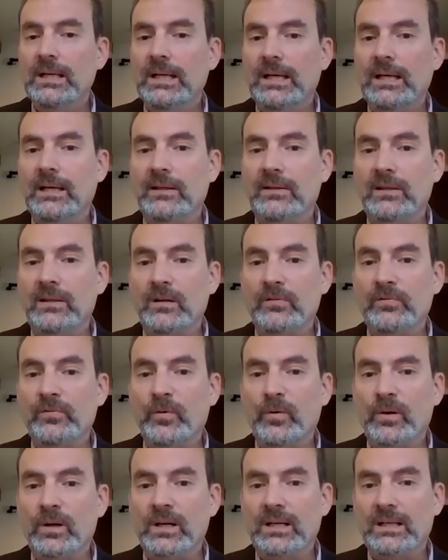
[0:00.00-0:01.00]
and
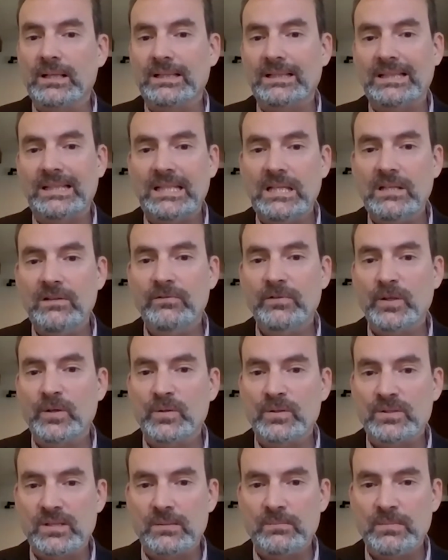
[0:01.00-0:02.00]
therefore leave
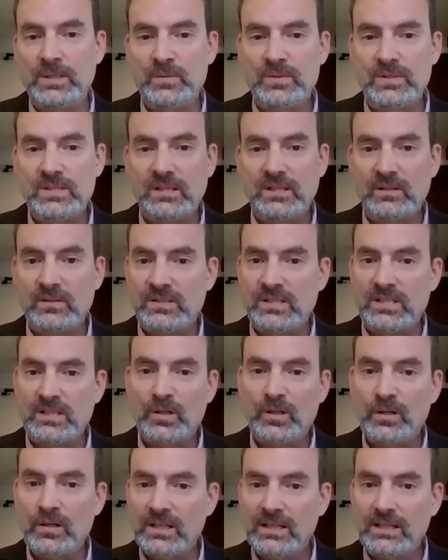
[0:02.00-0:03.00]
those immune cells that
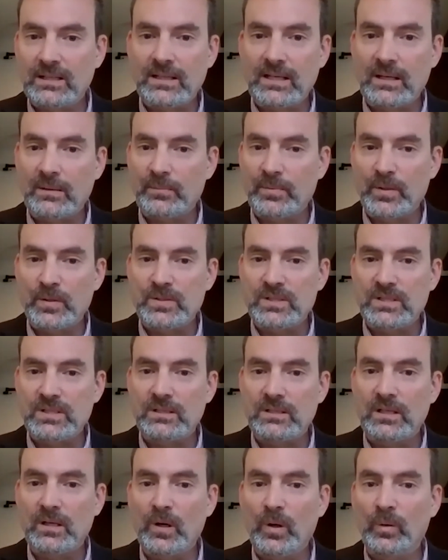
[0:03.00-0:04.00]
target that
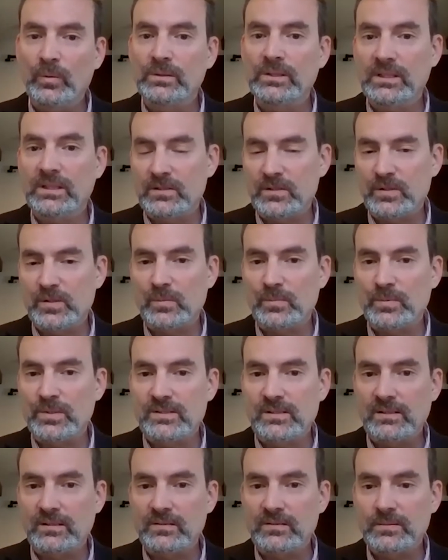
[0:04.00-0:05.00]
protein only on tumor
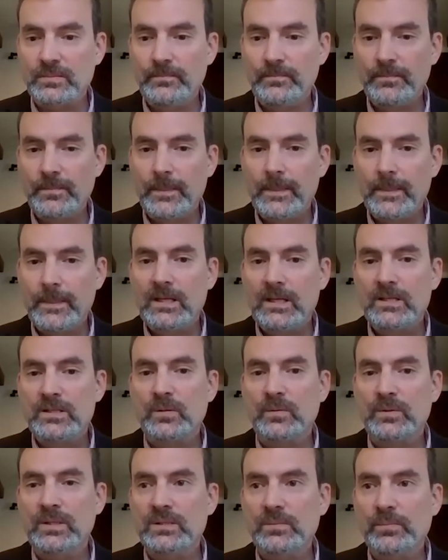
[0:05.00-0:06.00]
cells.
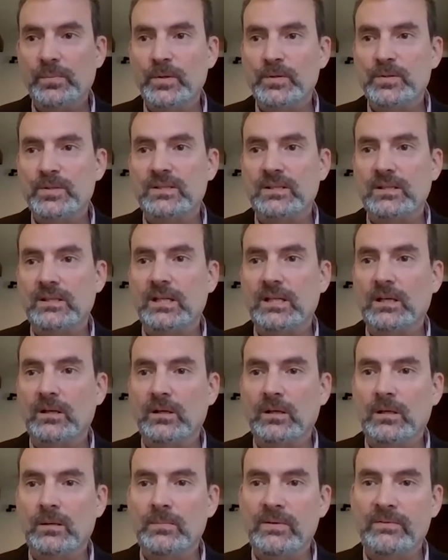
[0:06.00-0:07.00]
So these approaches, I think, are
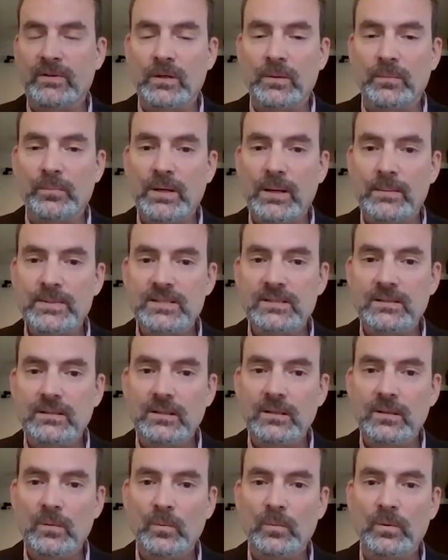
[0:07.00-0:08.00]
going to be very
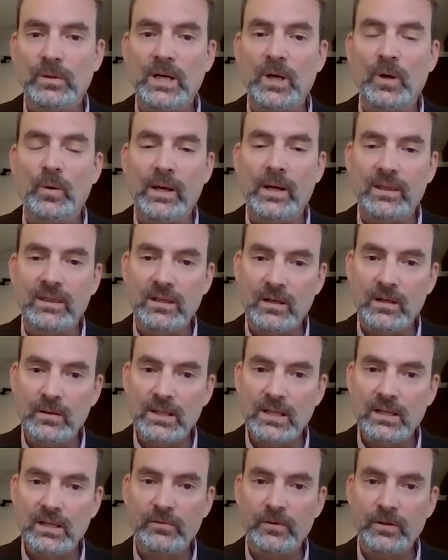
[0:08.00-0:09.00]
promising. We're not quite there
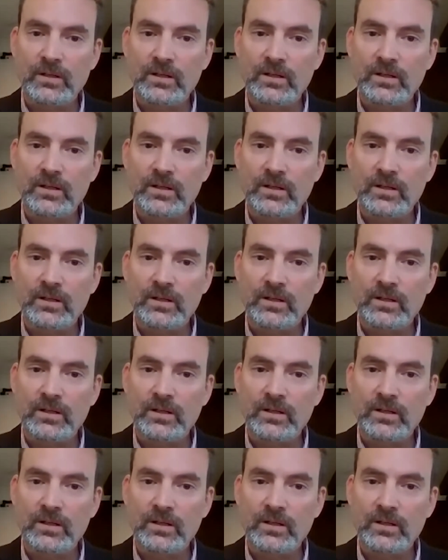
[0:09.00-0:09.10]
yet for